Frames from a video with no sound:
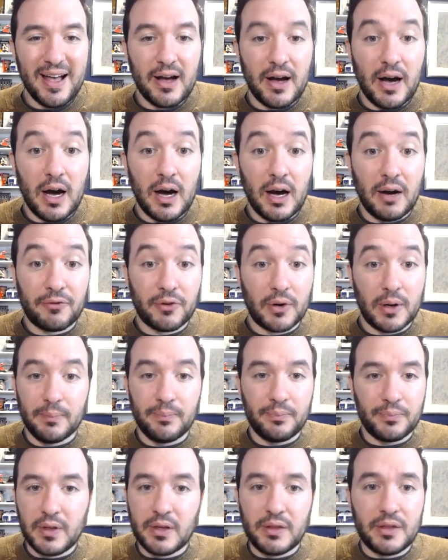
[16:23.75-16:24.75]
uh
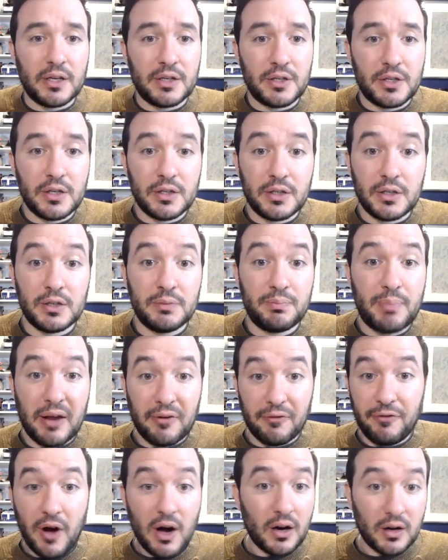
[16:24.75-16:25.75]
from the ben
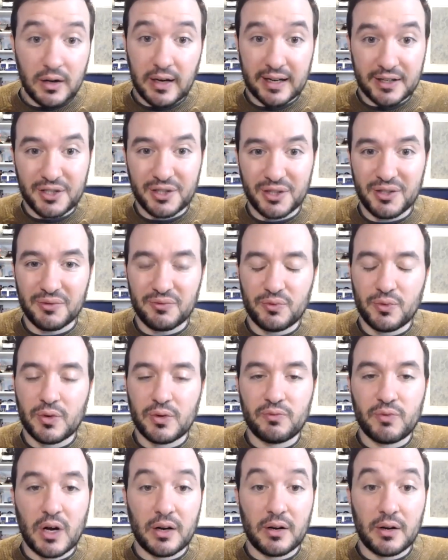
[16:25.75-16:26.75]
falk actually
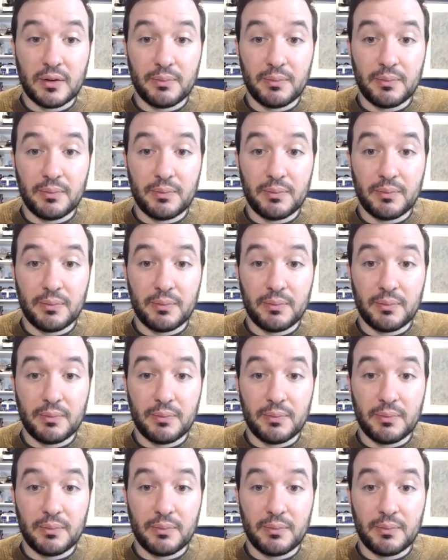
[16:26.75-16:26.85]
the uh,